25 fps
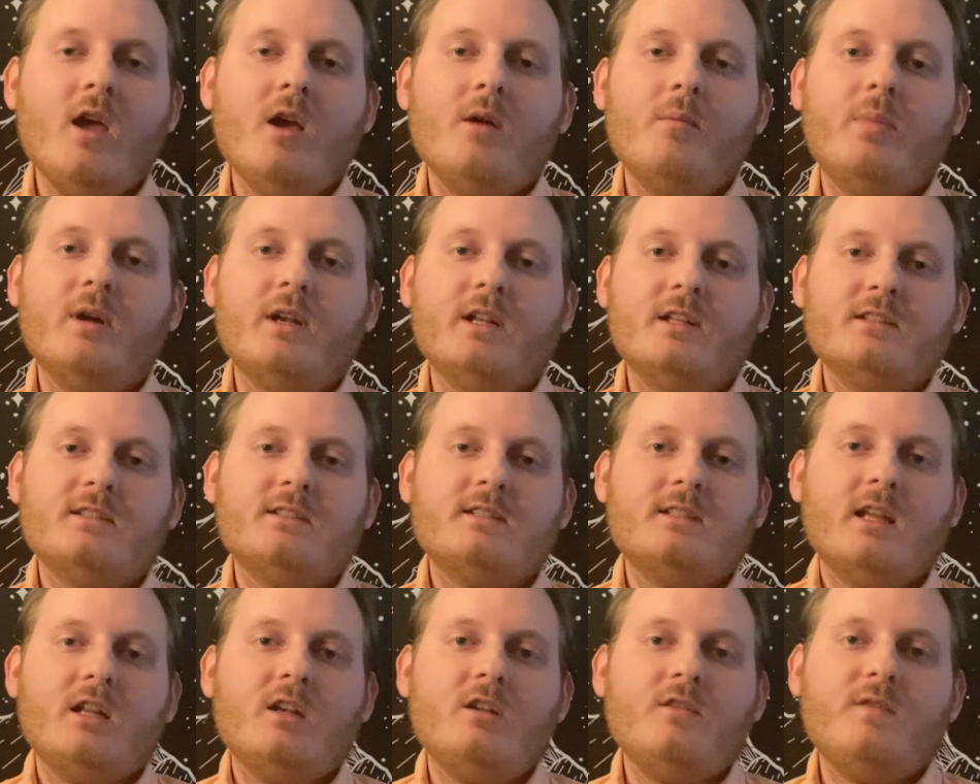but
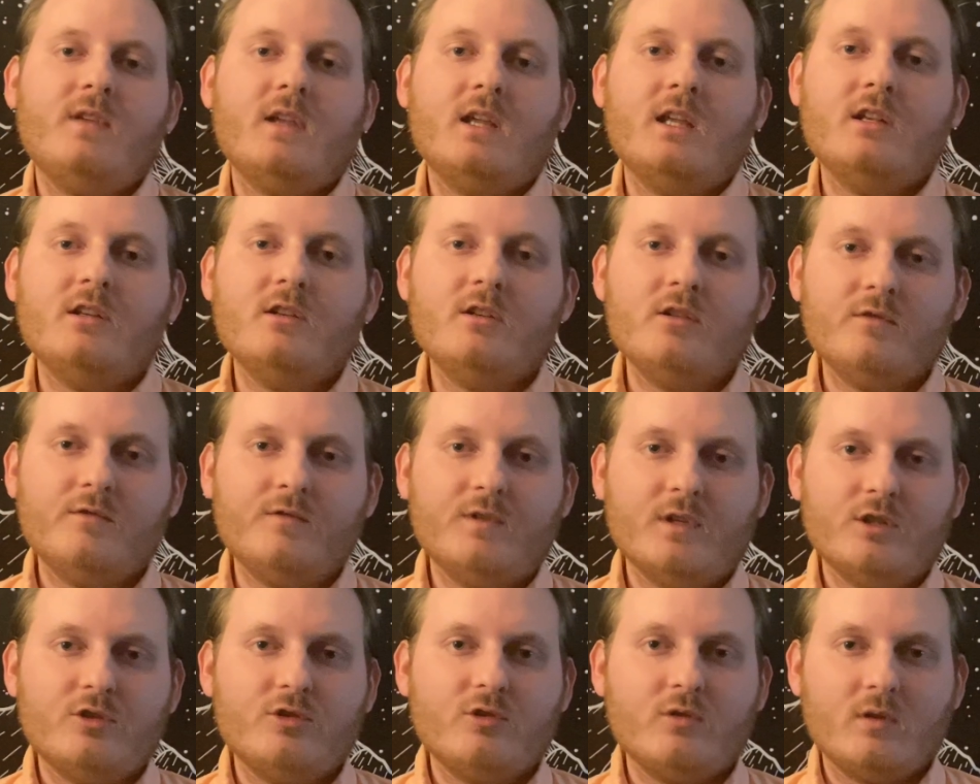instead of
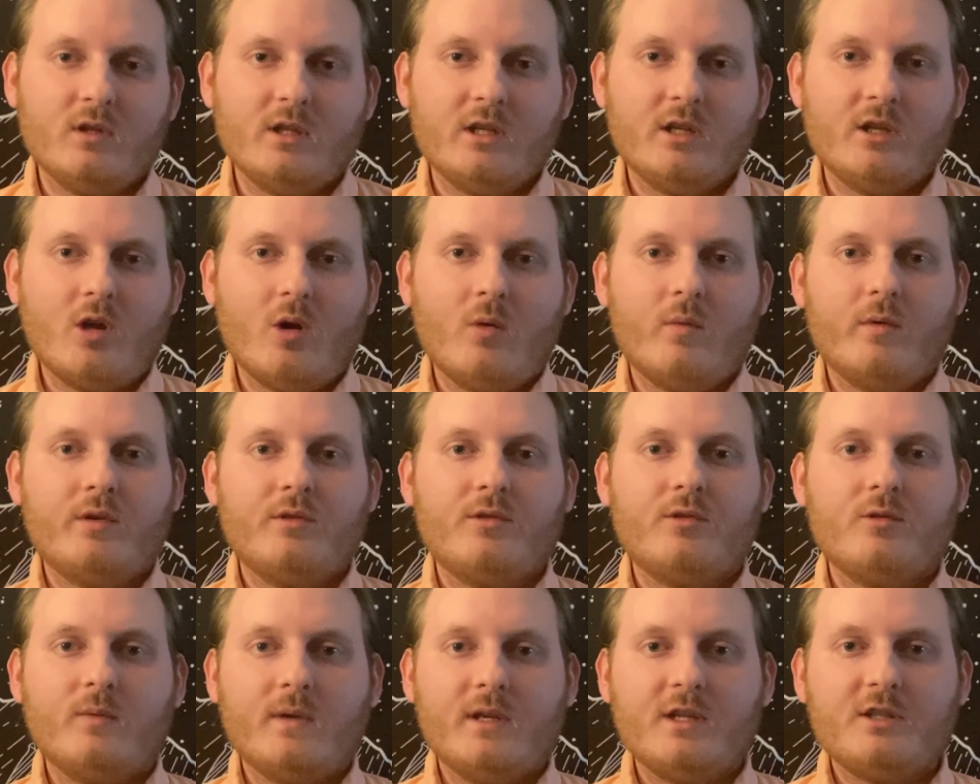individually going
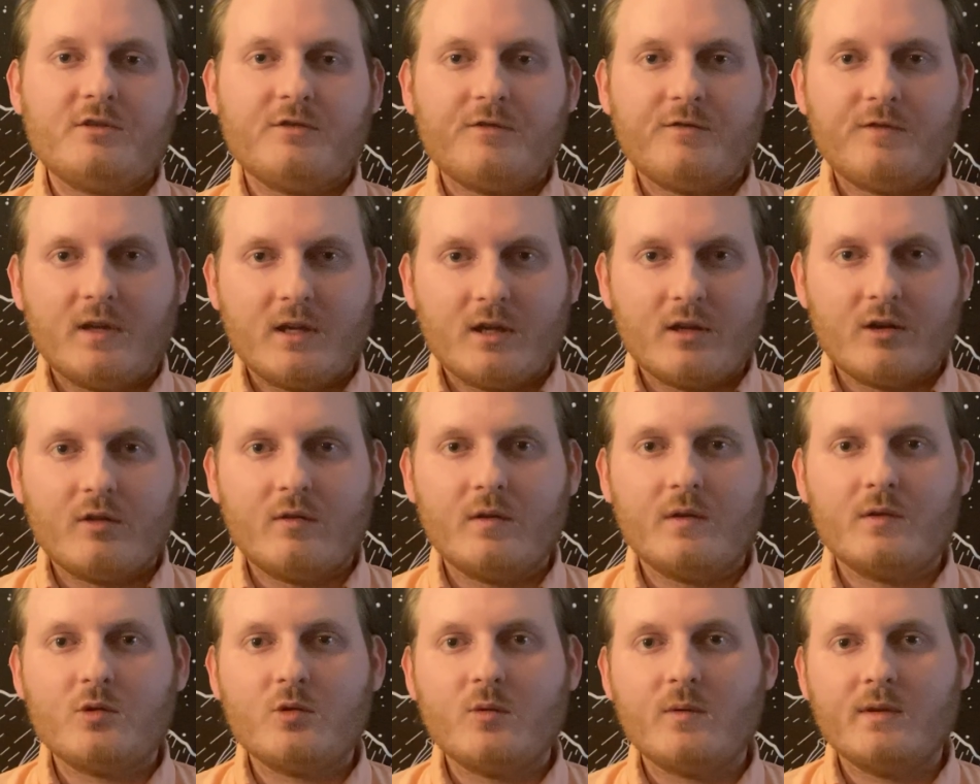through each finger
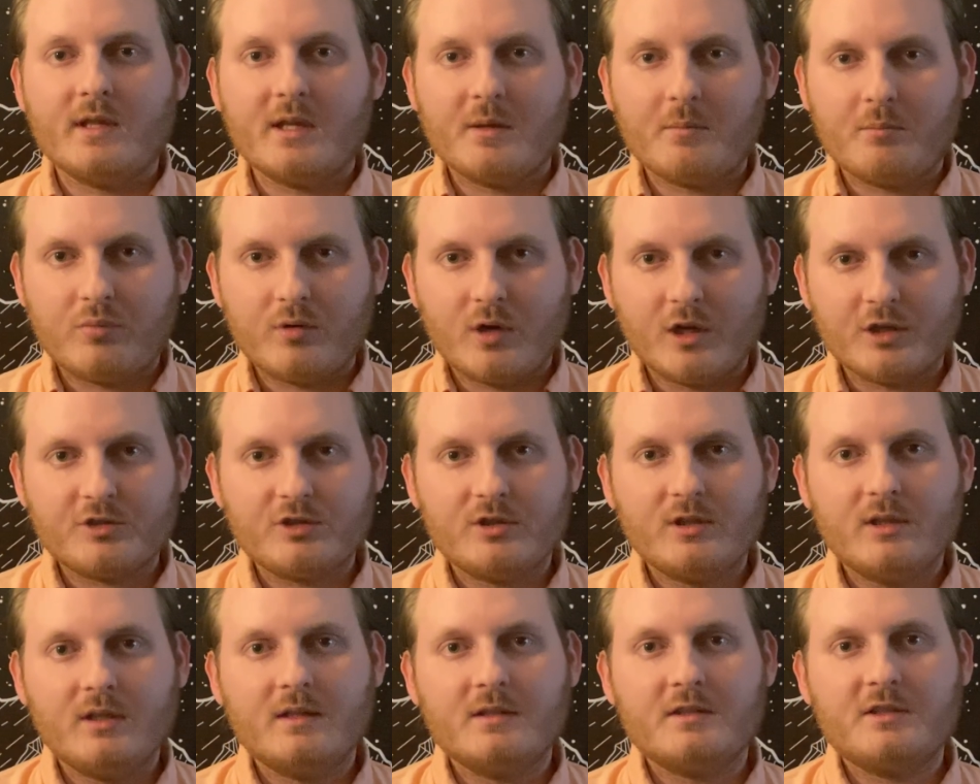and doing that
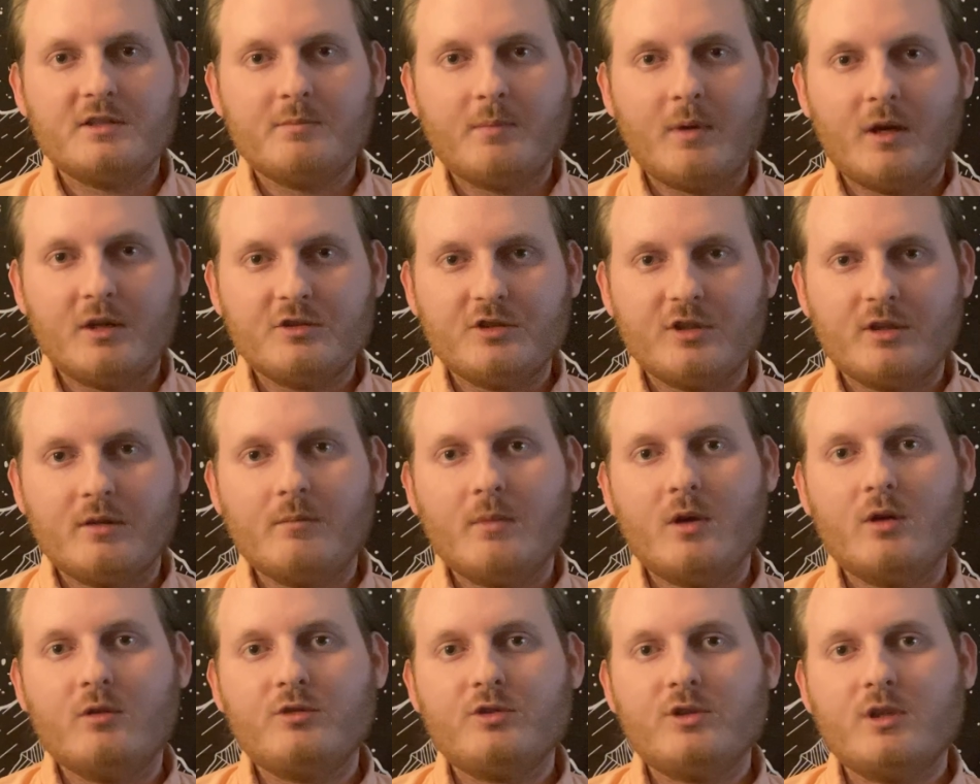brushing and sponging
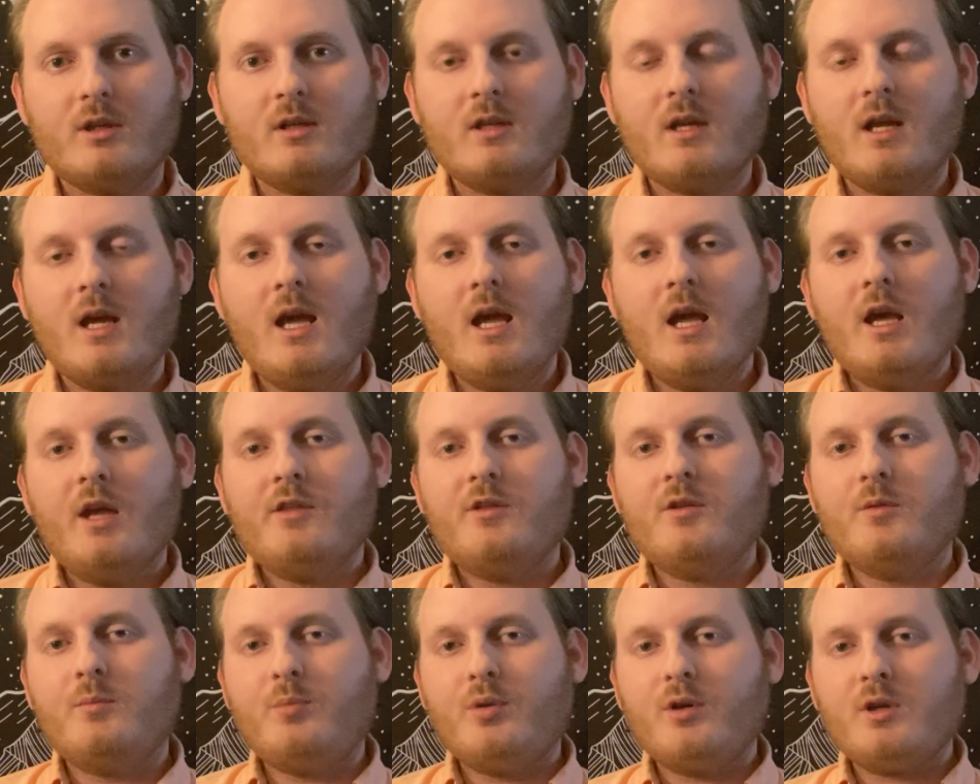motion,
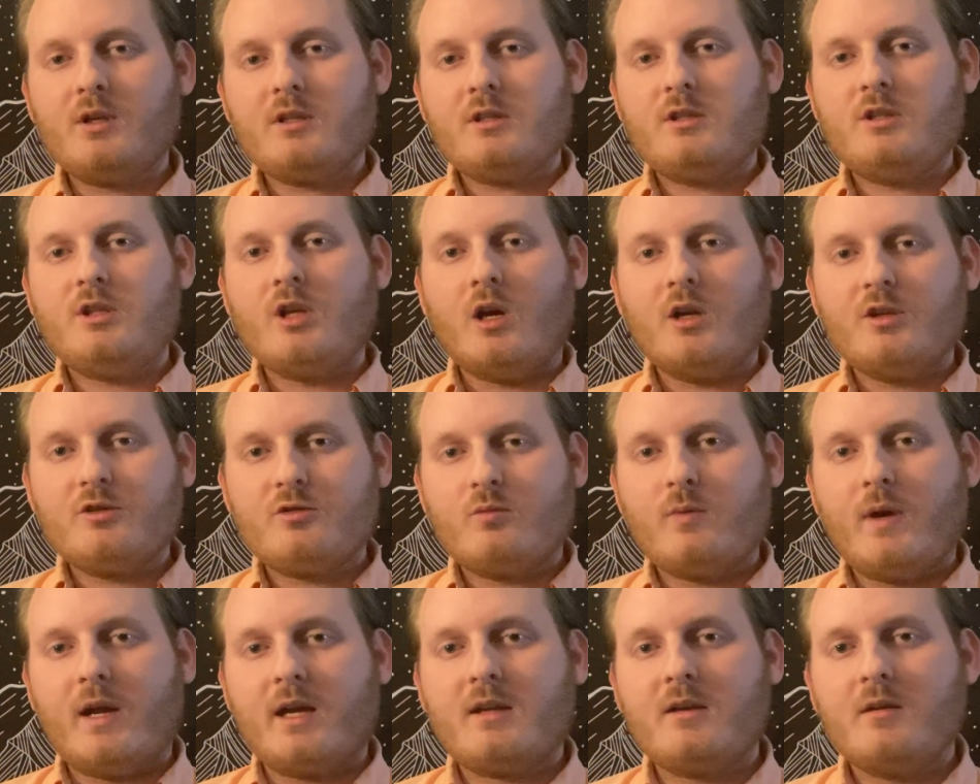the book does
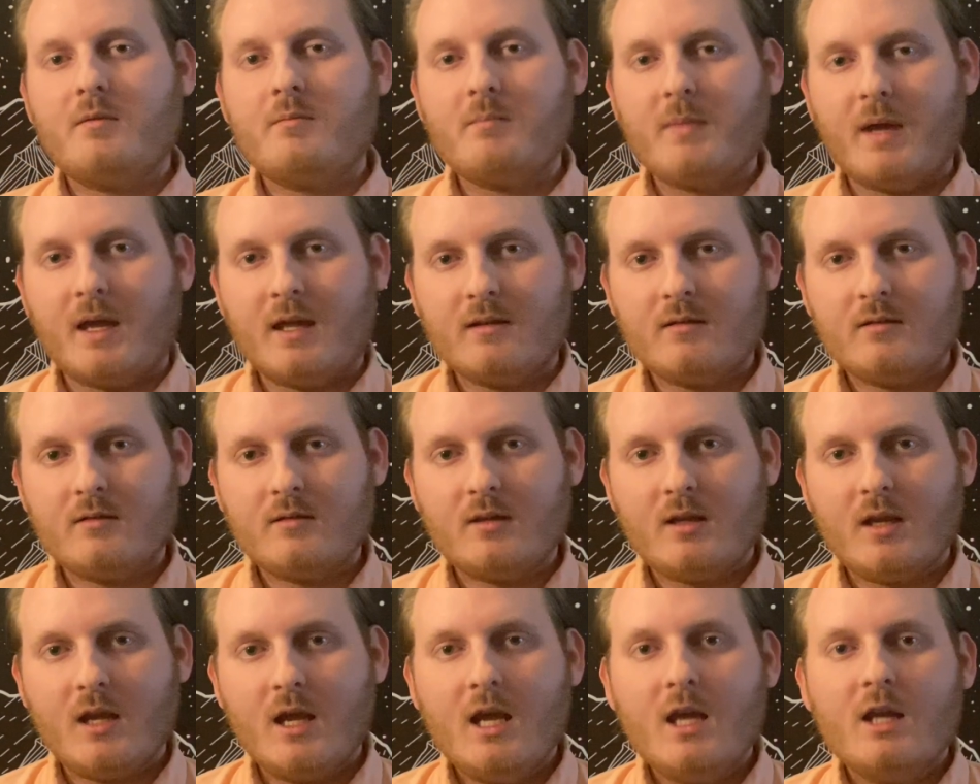
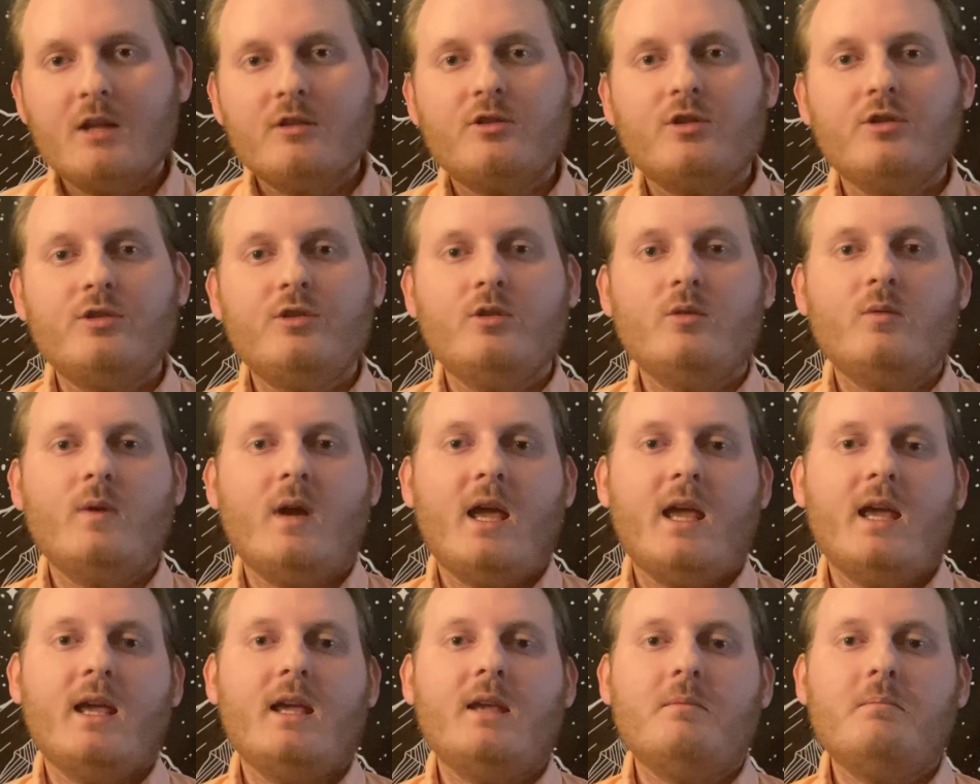recommend to do
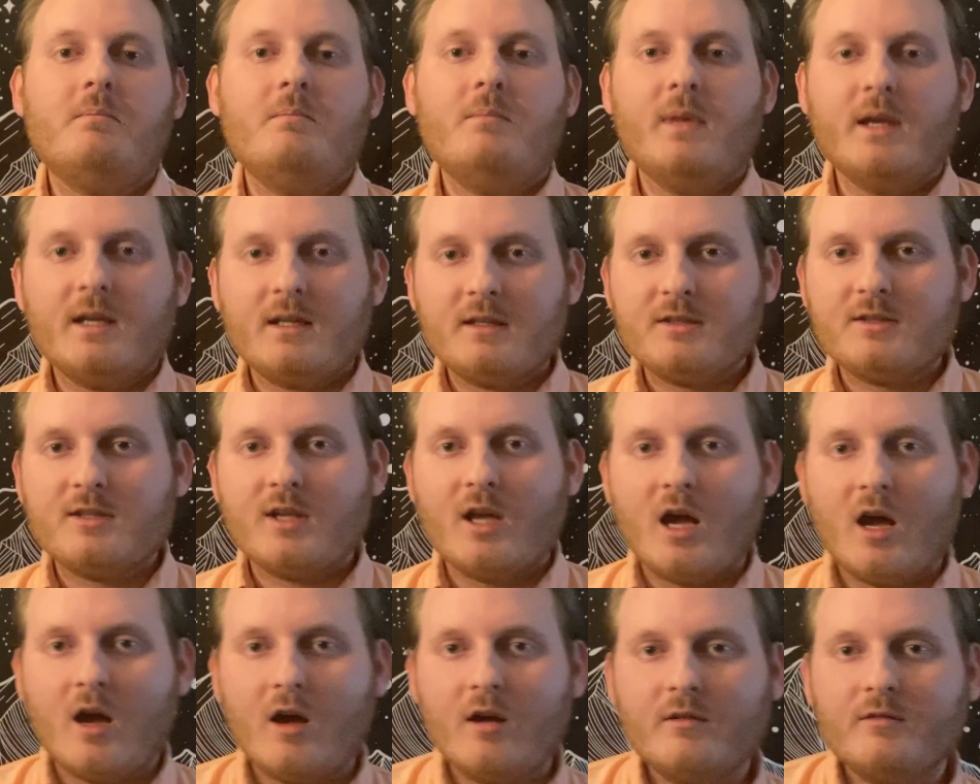a mix
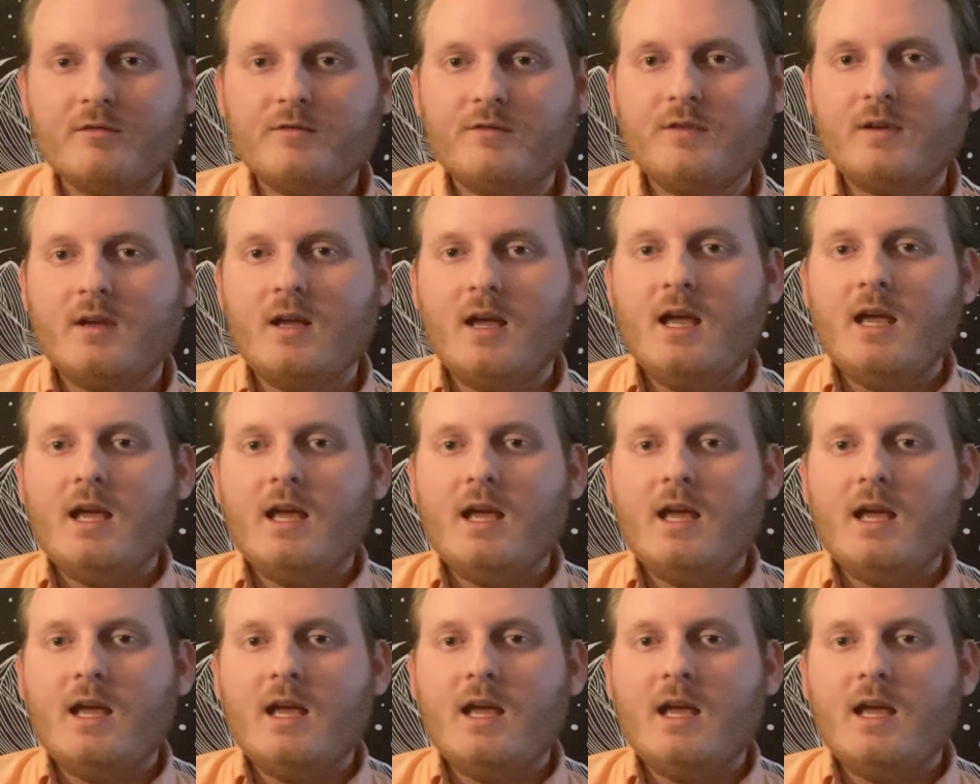of